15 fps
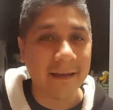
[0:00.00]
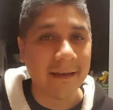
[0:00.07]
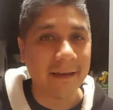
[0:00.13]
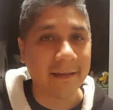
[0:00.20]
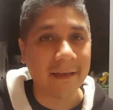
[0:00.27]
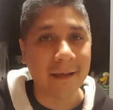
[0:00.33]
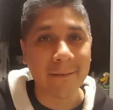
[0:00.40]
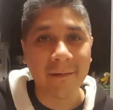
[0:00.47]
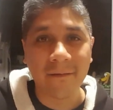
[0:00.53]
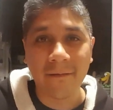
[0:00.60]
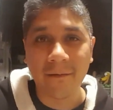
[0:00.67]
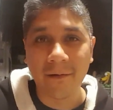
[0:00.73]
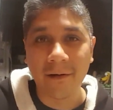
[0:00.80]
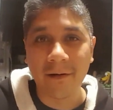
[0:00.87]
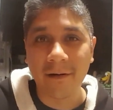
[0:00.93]
has come
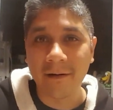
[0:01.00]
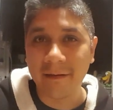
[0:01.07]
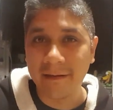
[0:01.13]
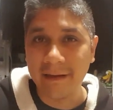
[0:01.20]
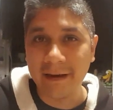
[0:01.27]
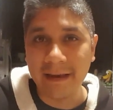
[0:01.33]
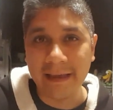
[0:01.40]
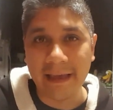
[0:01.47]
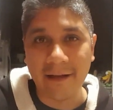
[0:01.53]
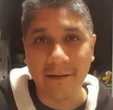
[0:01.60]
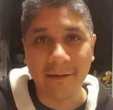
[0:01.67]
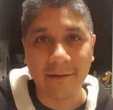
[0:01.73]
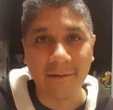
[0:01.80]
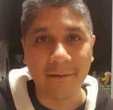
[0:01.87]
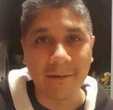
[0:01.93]
before city
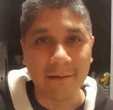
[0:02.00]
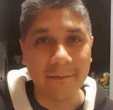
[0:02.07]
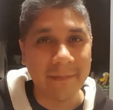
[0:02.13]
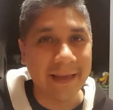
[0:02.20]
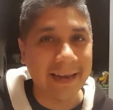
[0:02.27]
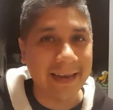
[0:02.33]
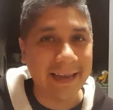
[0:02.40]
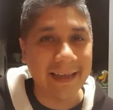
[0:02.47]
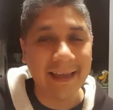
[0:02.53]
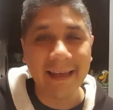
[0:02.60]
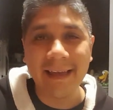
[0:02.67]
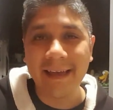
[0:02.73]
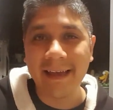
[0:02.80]
council committee,